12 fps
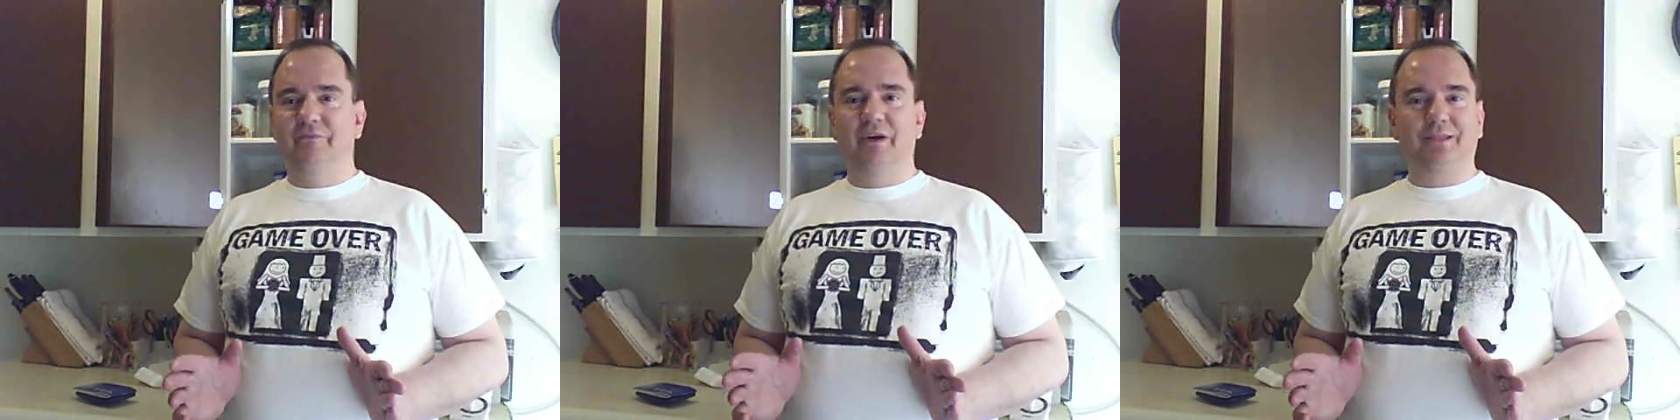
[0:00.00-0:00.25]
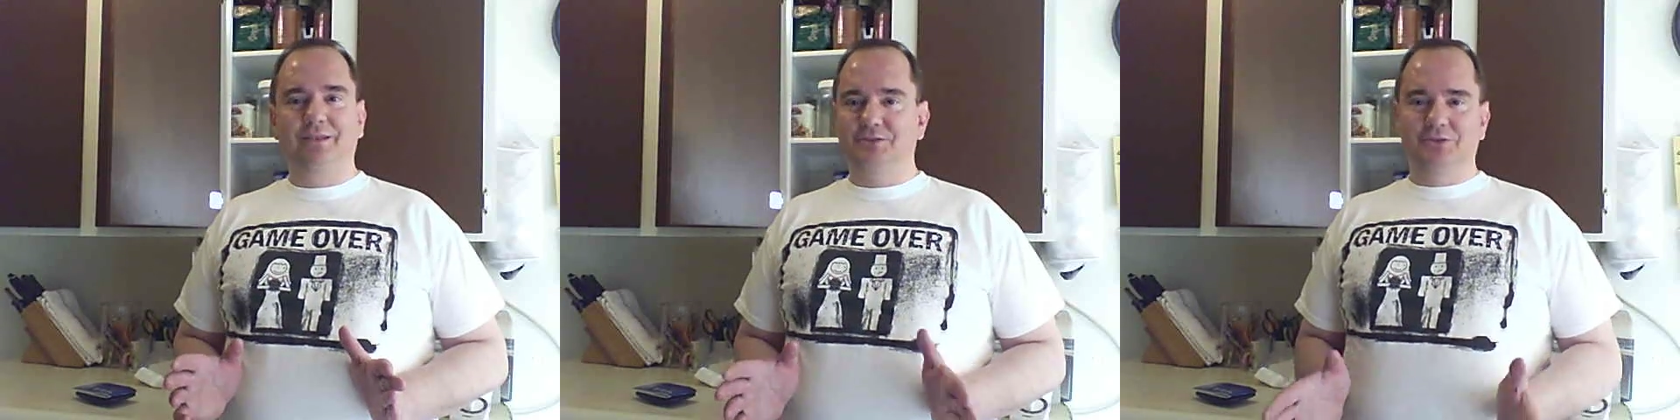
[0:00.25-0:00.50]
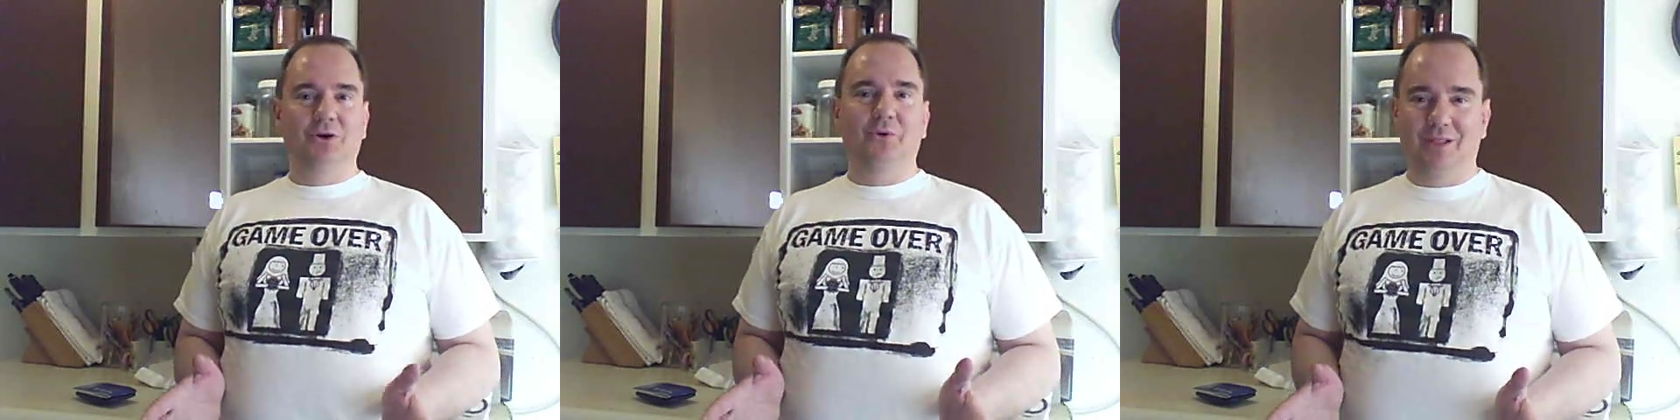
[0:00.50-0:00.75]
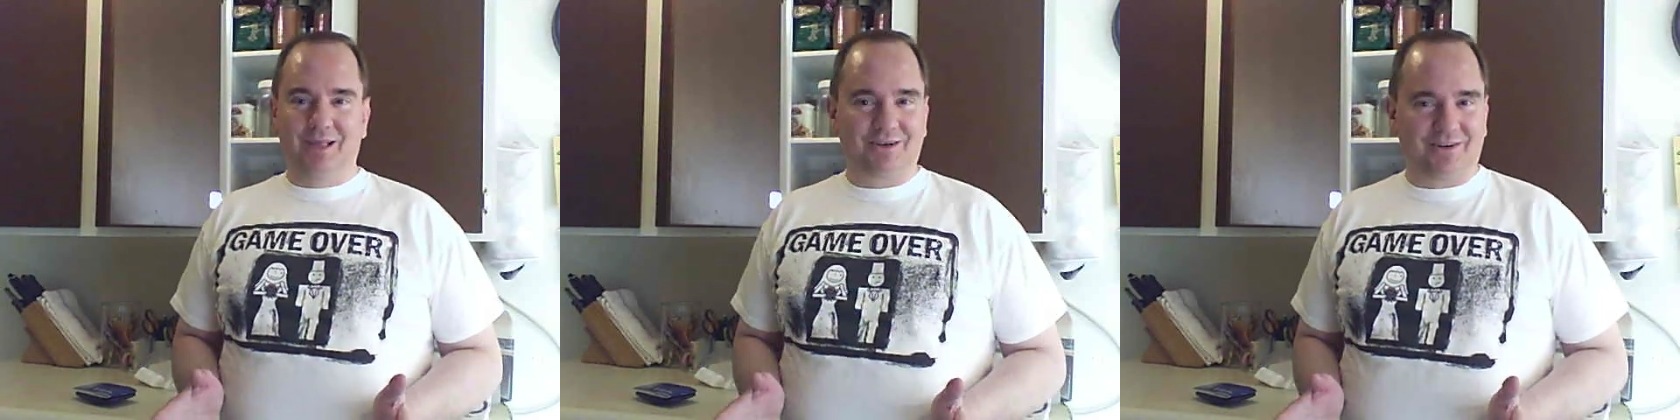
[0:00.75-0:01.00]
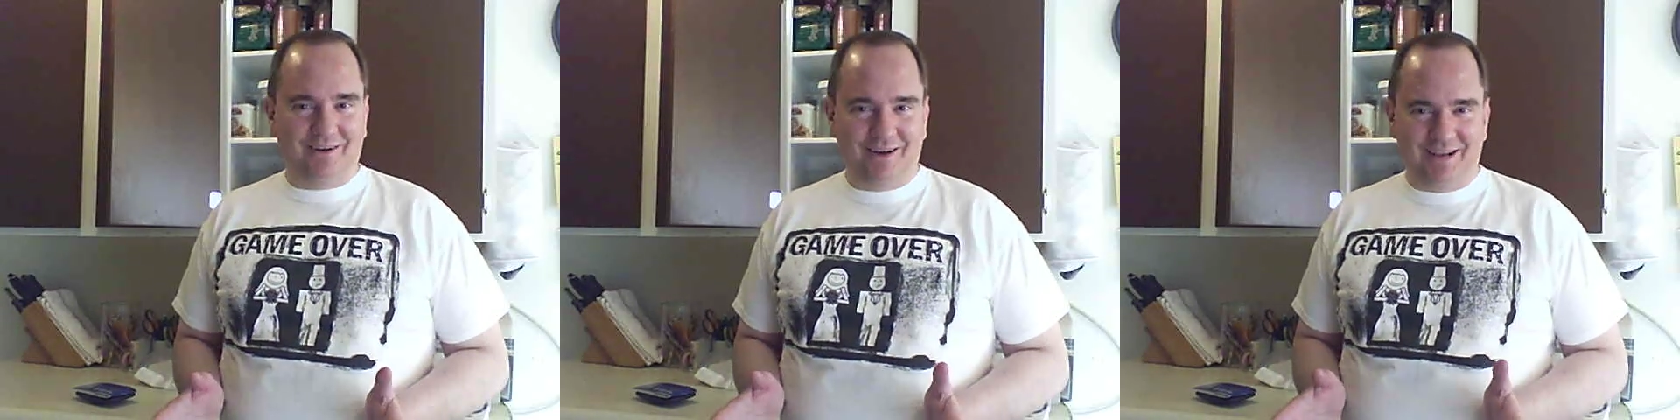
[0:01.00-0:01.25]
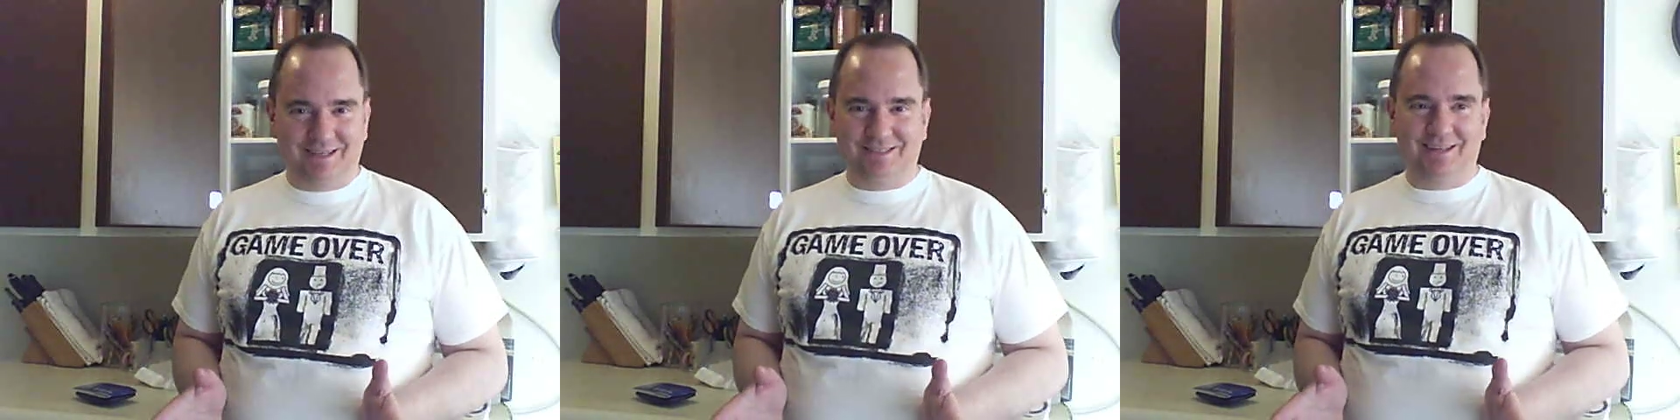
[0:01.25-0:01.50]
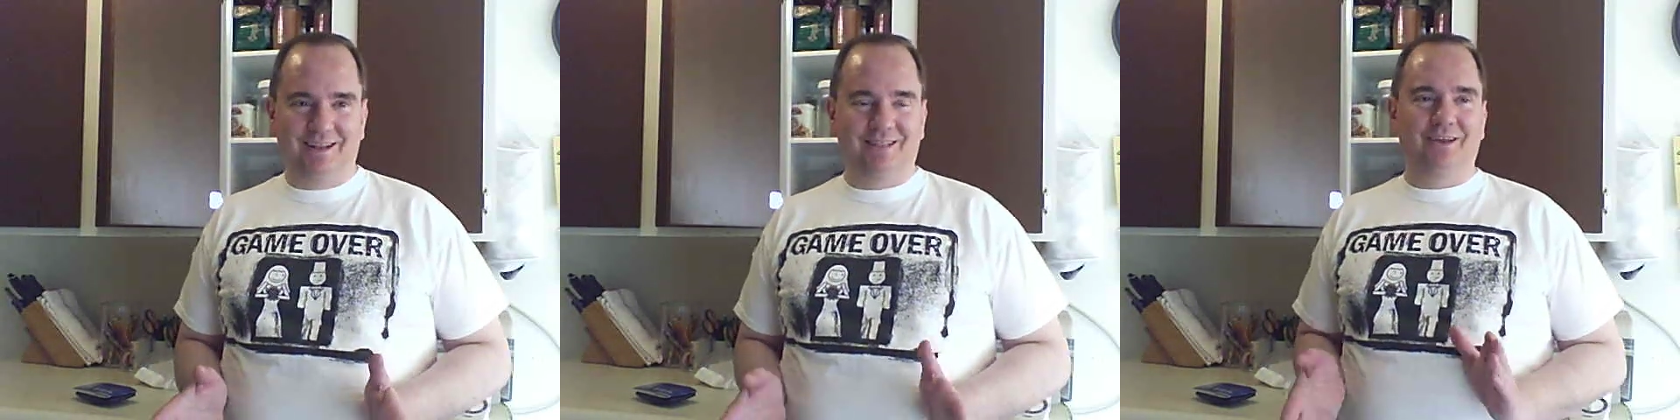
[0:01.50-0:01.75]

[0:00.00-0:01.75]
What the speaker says: fact, there's no electronics in it.